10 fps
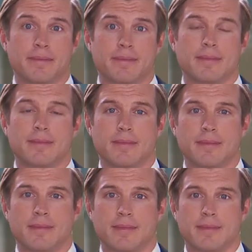
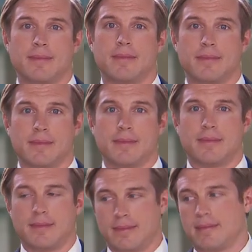
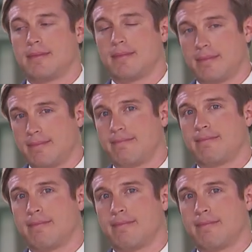No words are spoken by the person on screen.